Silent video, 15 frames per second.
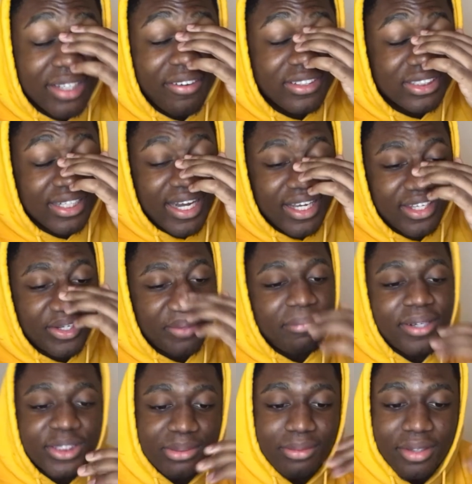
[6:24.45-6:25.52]
it was a Nike
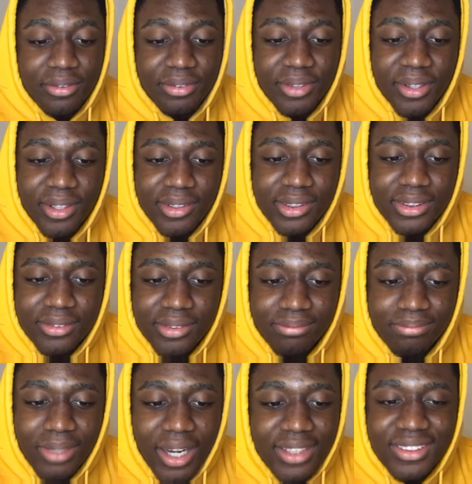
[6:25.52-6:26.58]
commercial, my fault.
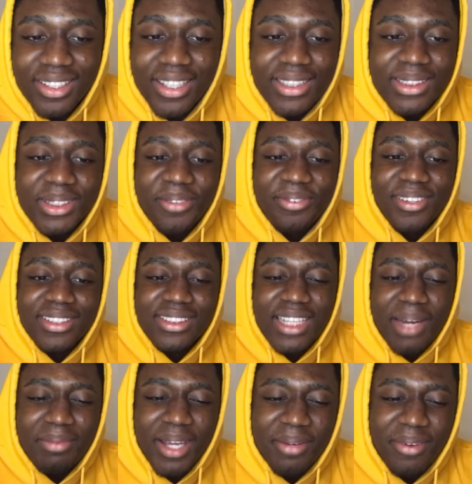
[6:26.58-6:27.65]
But I saw this the first
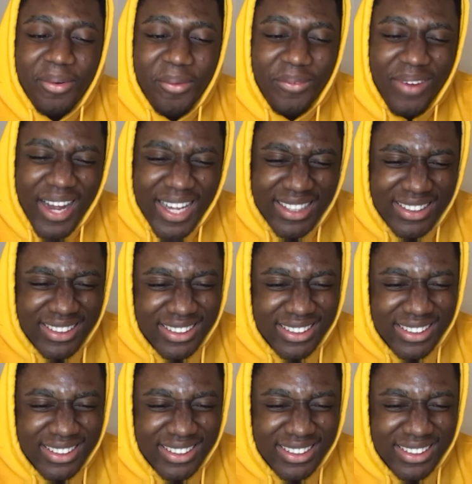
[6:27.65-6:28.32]
time, I'm like, bro, what?